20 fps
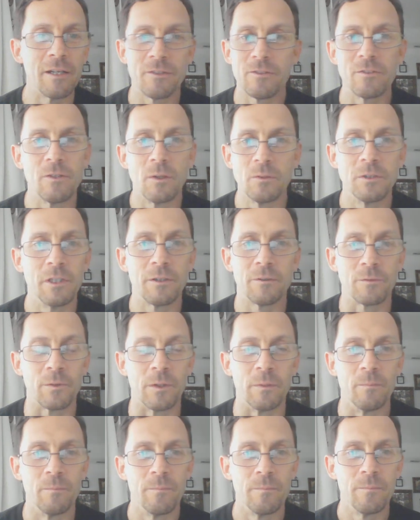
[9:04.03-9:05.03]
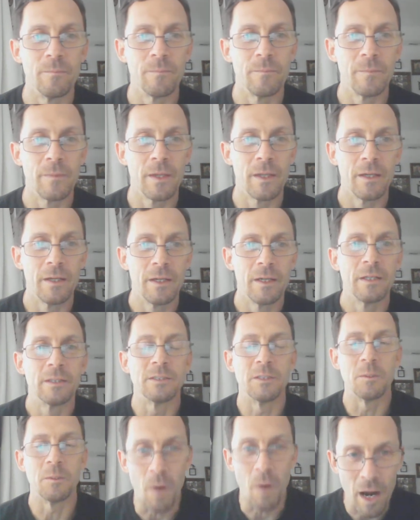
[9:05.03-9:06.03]
it's no different.
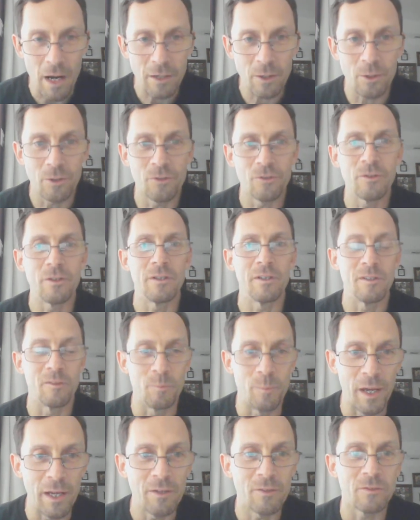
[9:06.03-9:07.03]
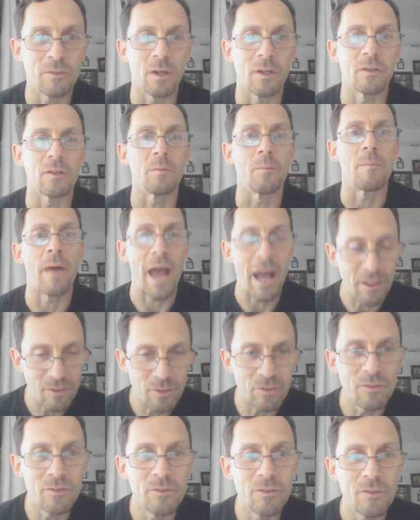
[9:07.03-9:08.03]
Democracy is based on the
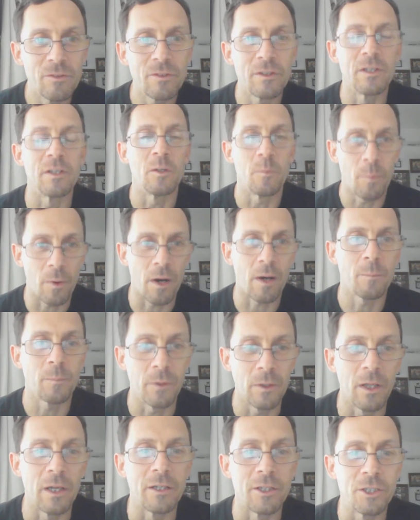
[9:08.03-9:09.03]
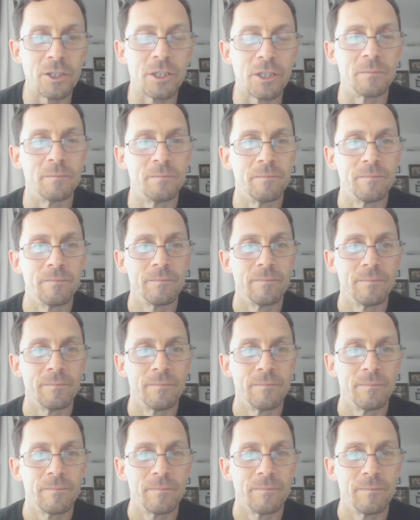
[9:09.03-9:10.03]
masses and the population.
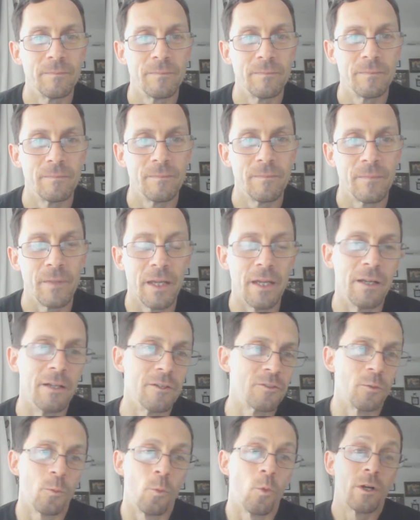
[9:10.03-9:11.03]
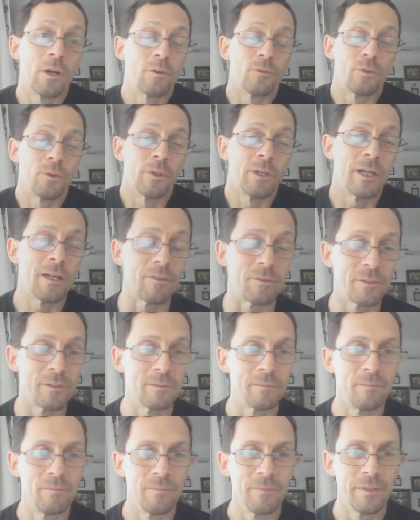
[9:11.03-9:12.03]
And it's a wonderful gift.
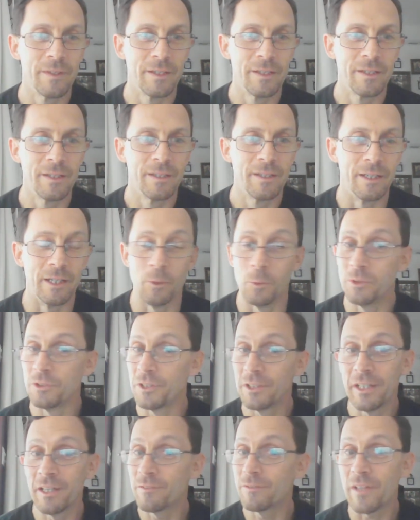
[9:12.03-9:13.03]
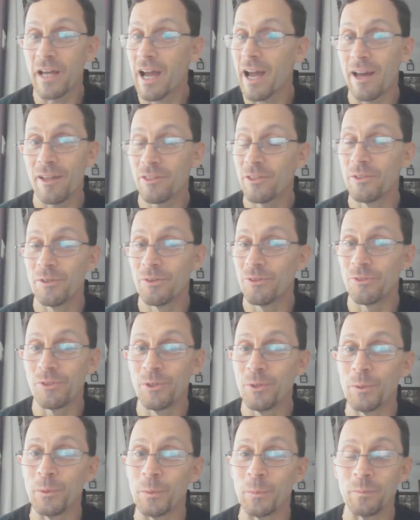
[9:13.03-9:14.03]
It was a gift to Athens
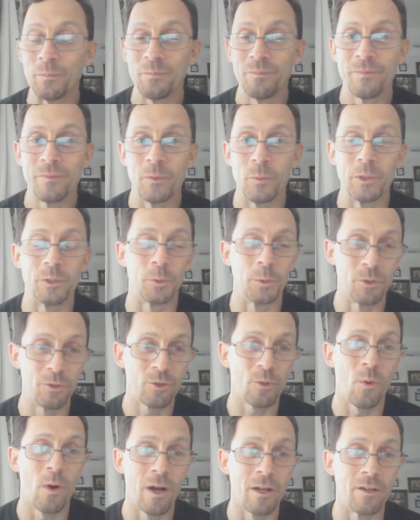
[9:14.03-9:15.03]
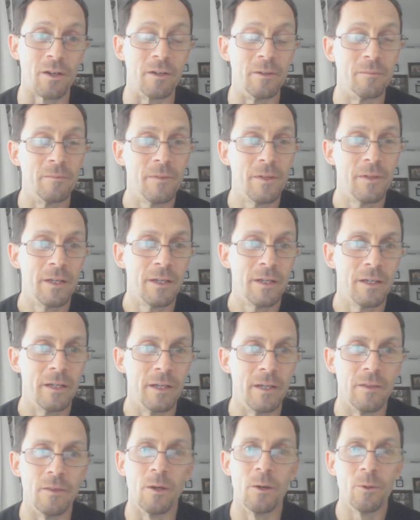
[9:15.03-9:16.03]
too, which was squandered.
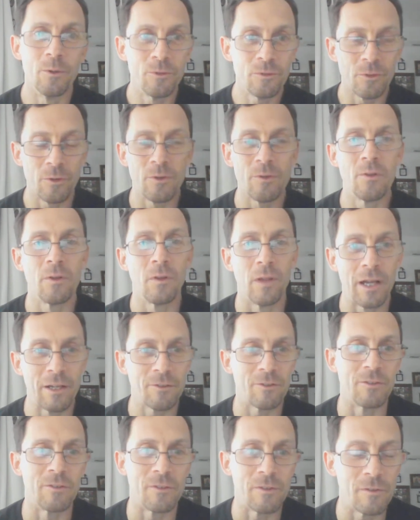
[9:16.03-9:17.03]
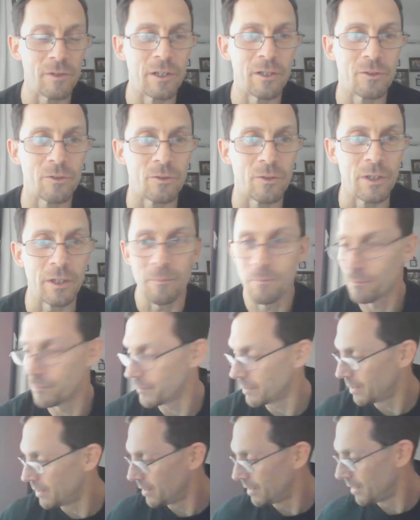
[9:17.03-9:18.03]
And those are the lessons of history,
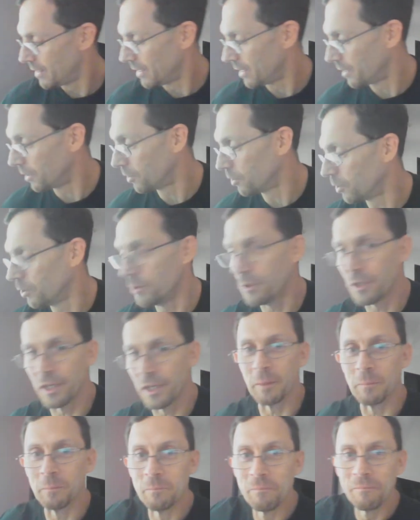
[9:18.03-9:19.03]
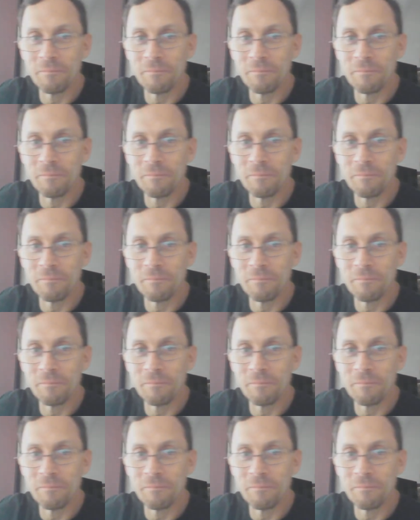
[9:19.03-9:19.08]
including